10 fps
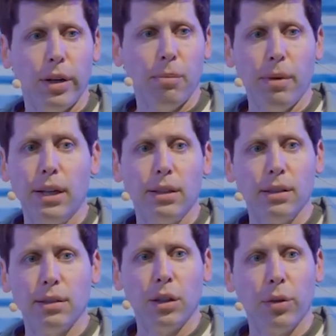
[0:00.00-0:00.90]
We're going to make
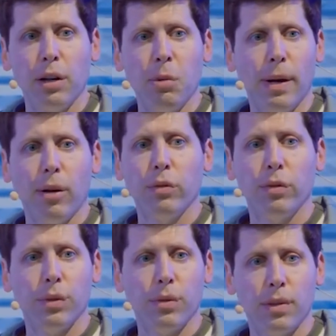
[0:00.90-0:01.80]
this incredibly
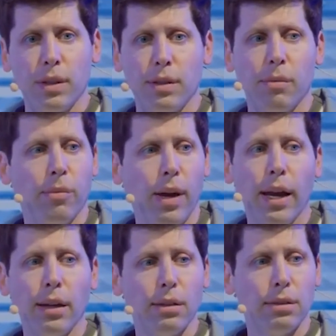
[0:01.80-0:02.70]
powerful system
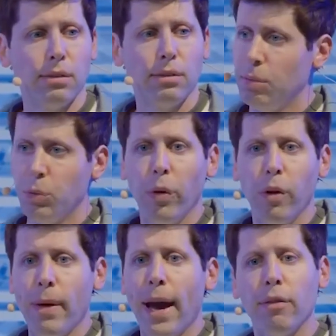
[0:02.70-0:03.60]
and be
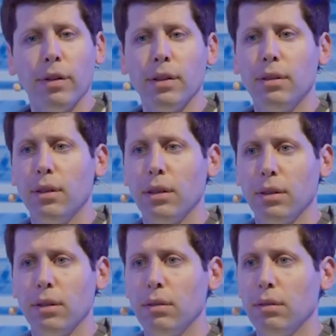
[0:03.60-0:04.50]
really bad if it
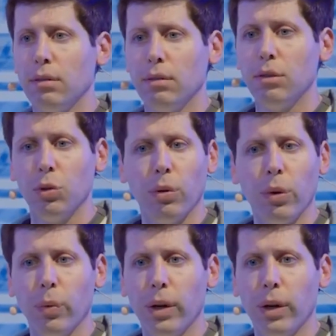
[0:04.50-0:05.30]
doesn't do what we